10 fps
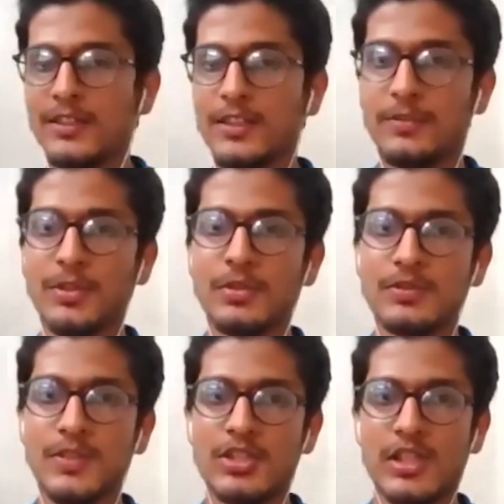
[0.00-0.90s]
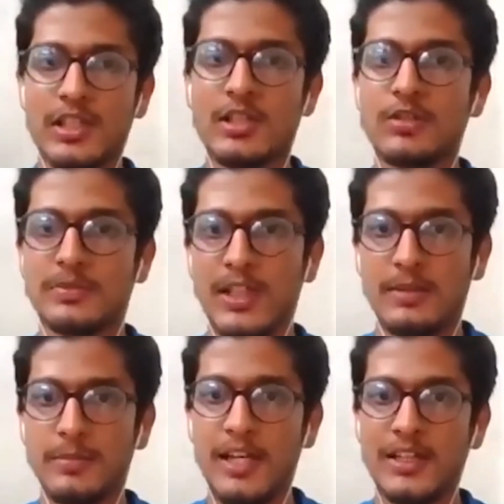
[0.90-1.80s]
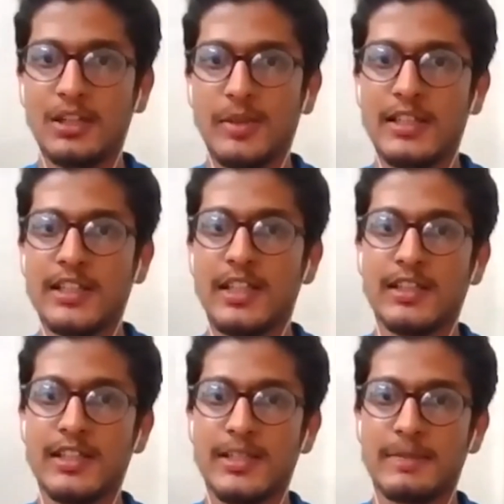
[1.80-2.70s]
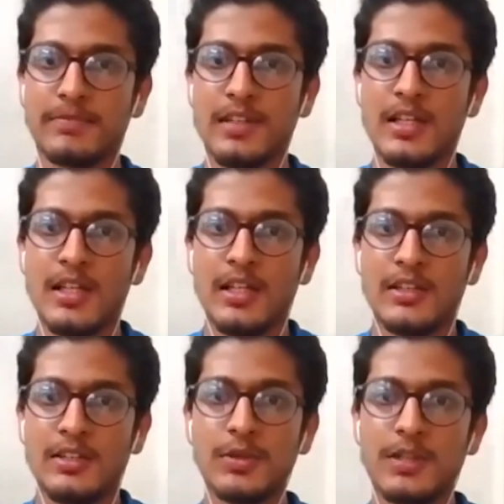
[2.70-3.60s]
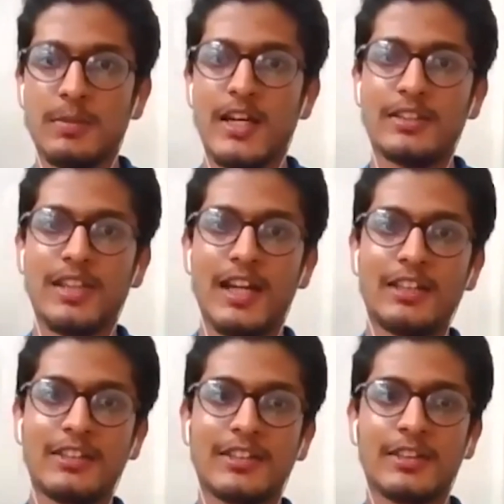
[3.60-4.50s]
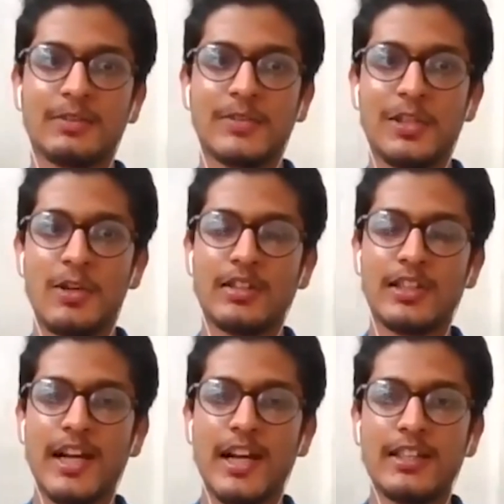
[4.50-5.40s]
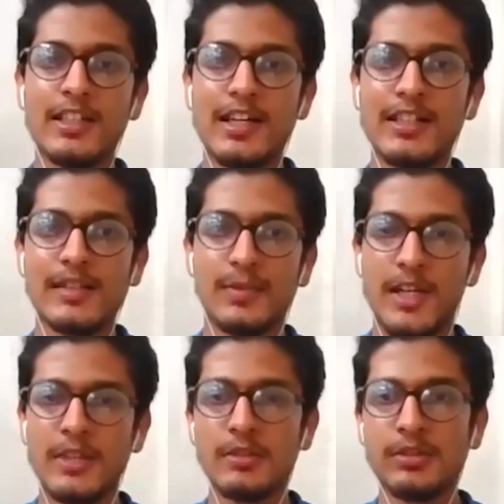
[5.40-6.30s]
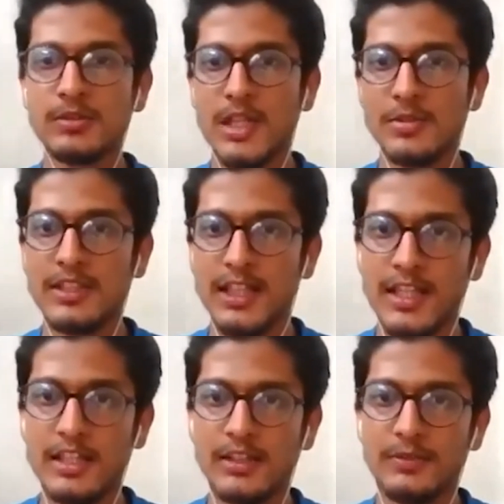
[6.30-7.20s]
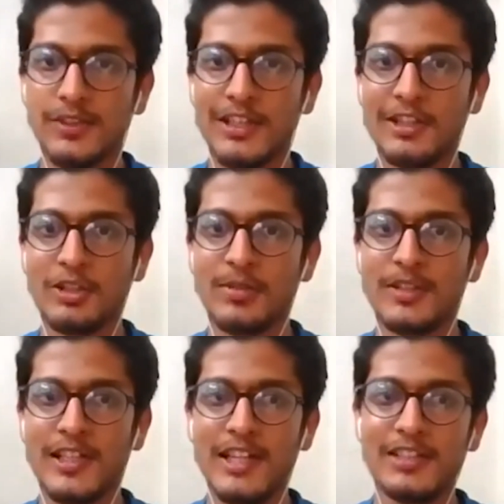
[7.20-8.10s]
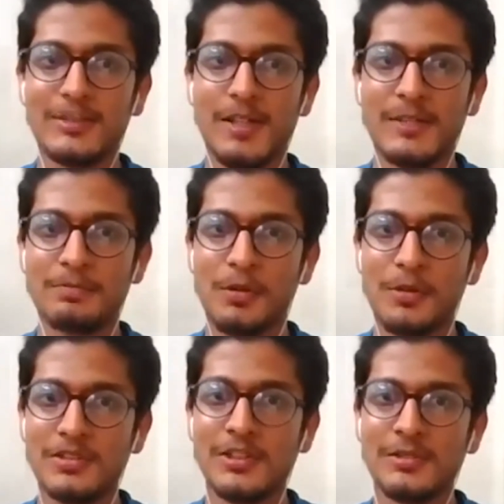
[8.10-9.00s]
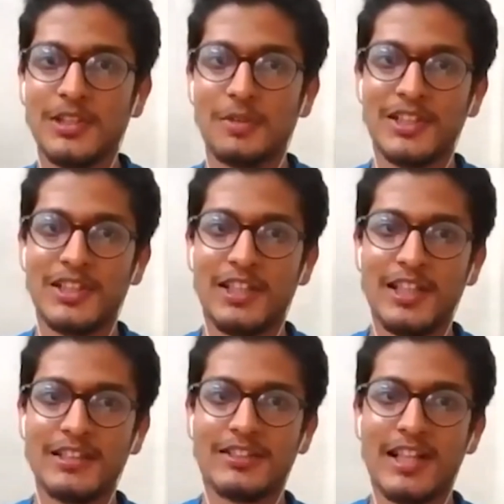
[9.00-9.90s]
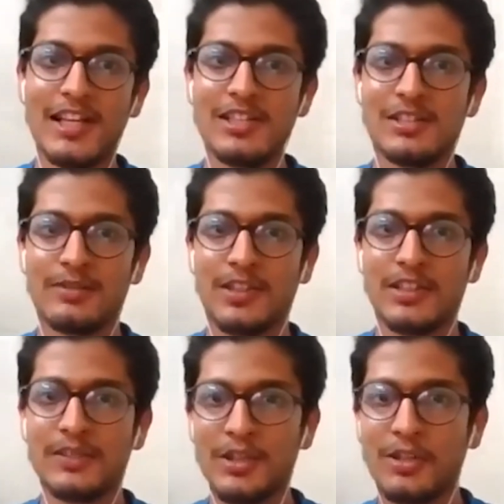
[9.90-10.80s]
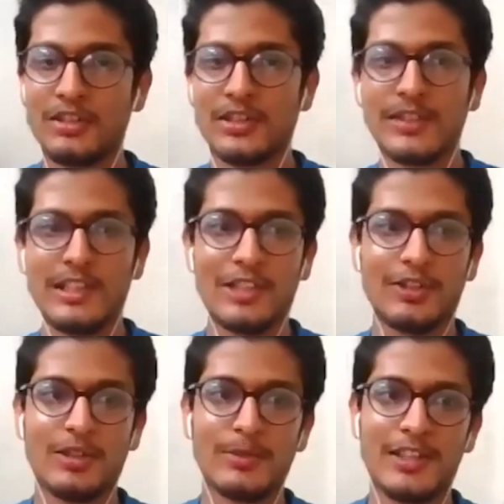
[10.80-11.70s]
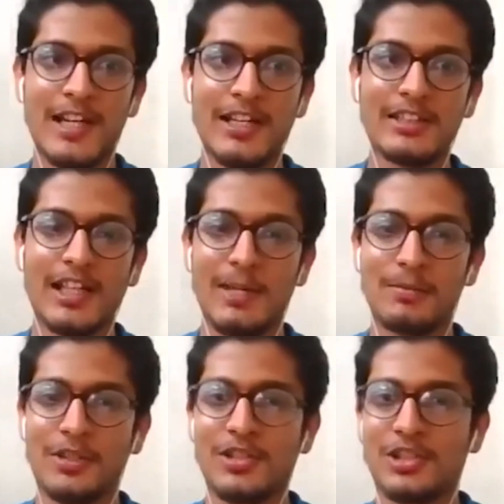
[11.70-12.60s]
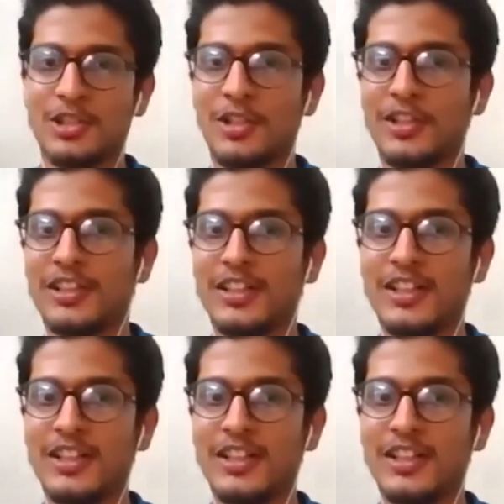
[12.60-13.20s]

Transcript: interviews with Shekhar Gupta back in 2018, you remarked that we got the 1991 to 2008 world economy right, but post the 2008 crash, whether we got the world economy right, I'm not sure.